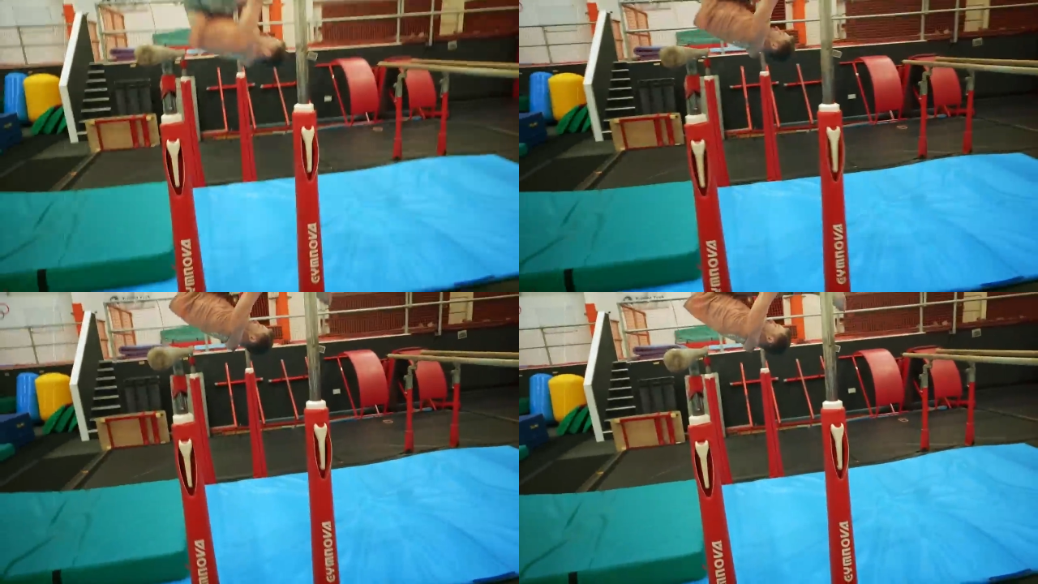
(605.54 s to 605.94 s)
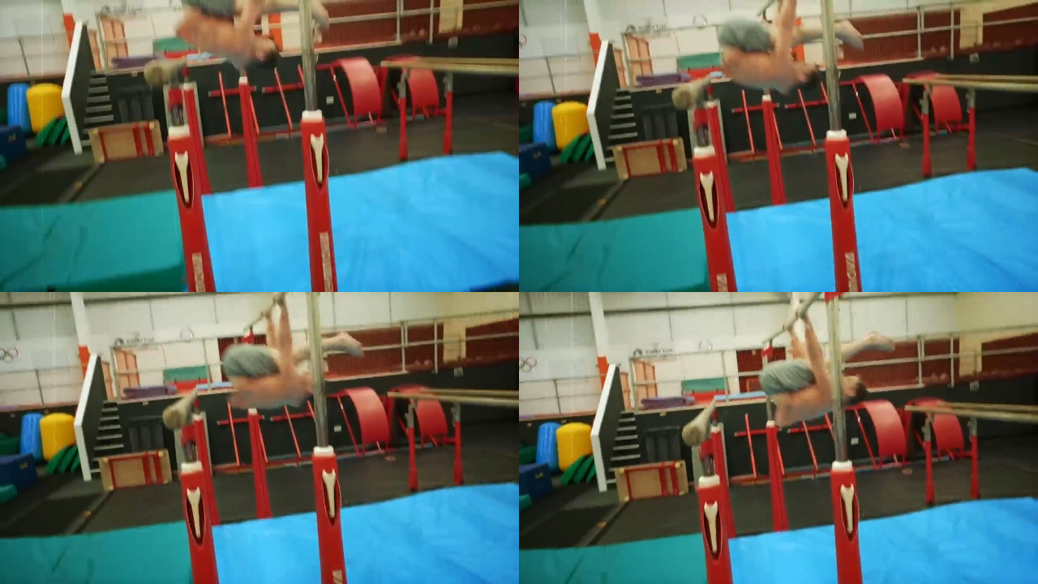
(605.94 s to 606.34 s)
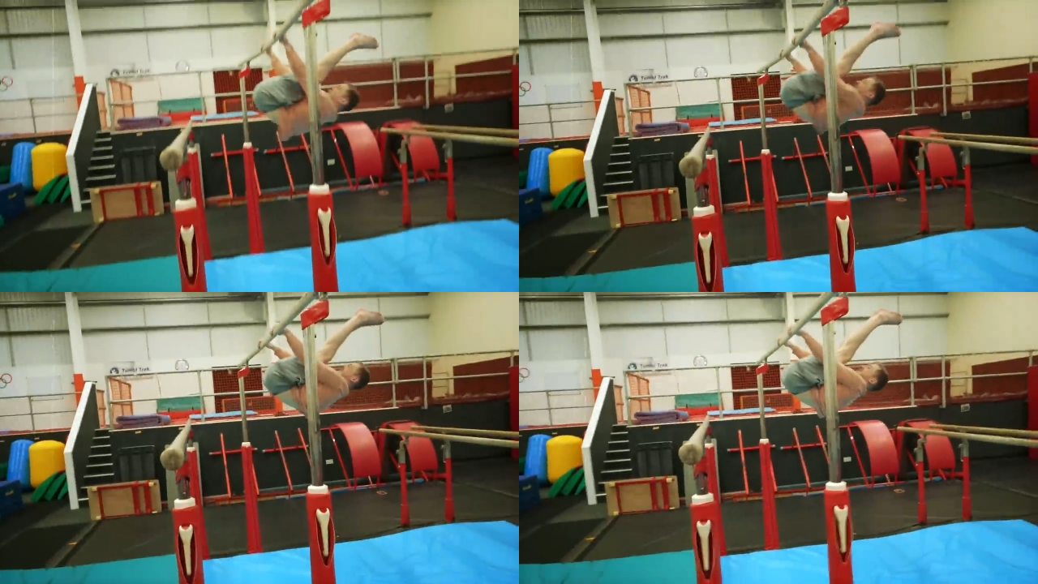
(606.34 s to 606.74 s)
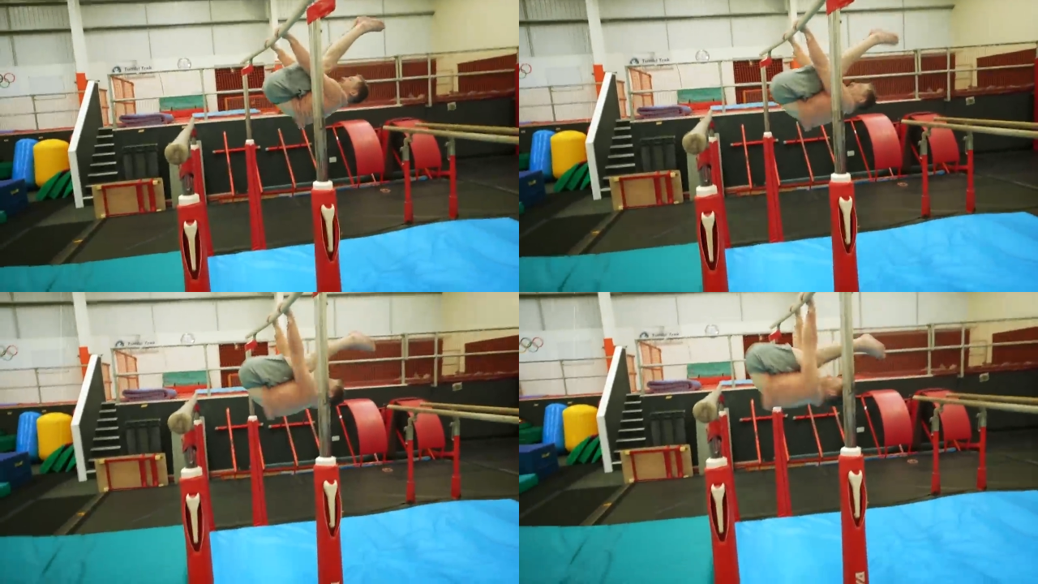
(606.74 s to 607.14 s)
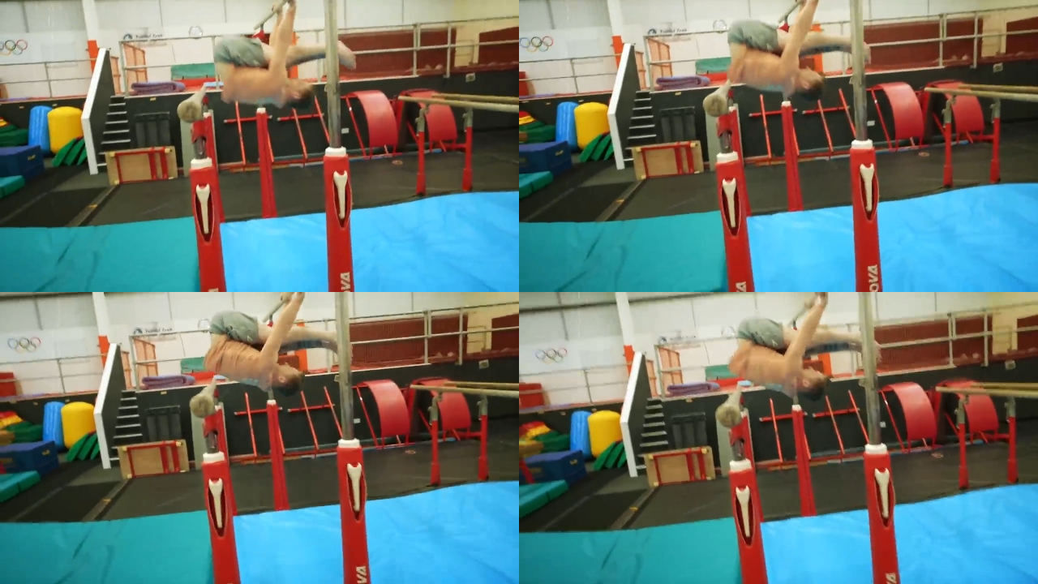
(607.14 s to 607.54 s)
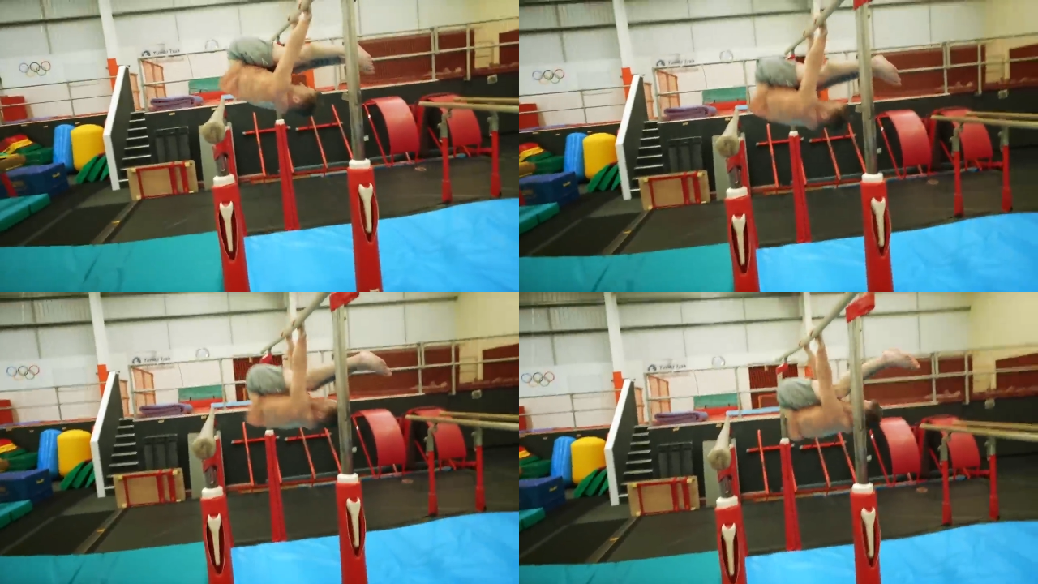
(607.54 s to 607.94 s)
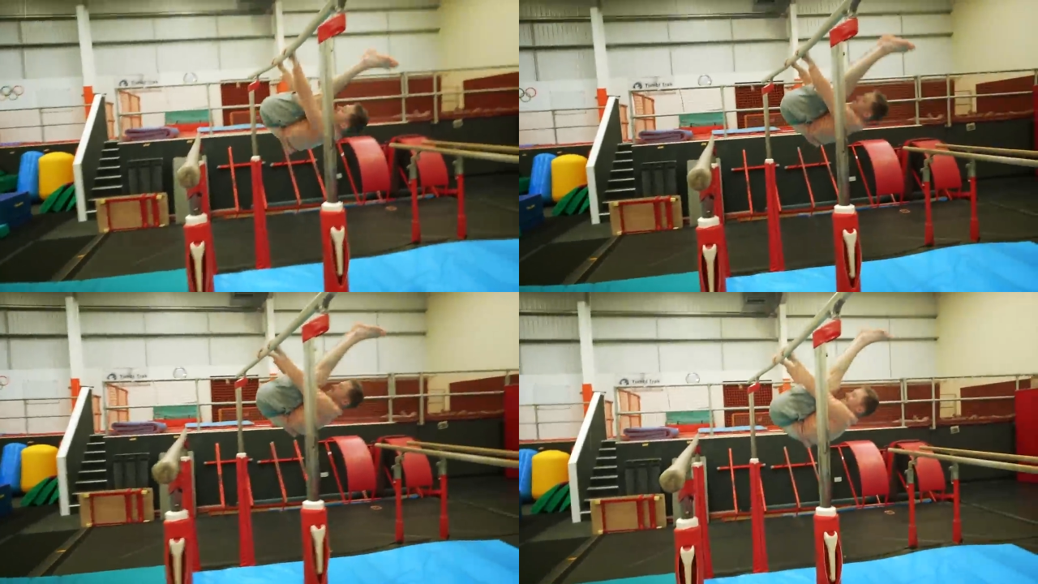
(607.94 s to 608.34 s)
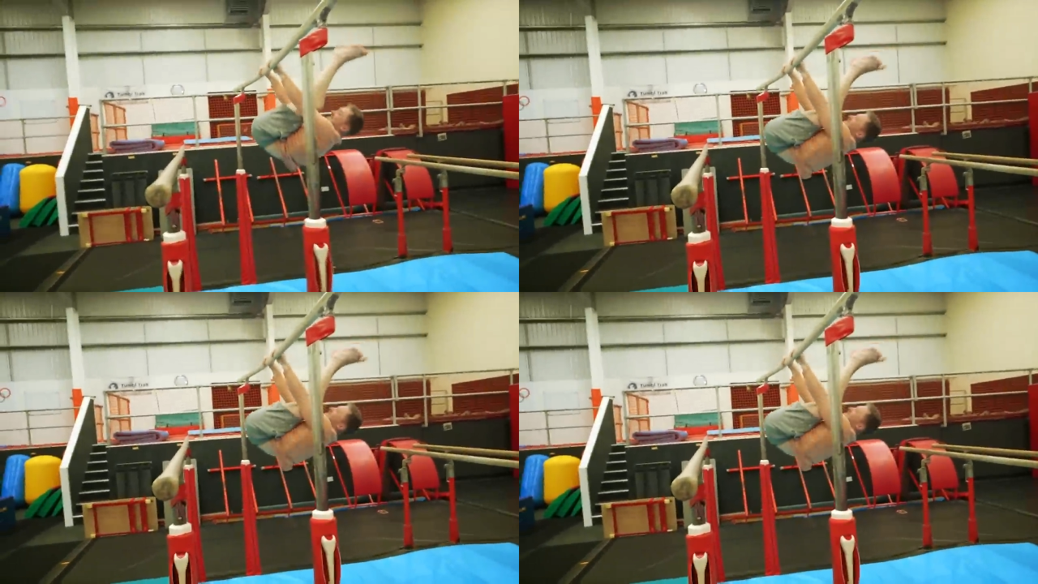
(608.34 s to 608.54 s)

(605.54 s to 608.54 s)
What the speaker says: [unreadable: no face in view]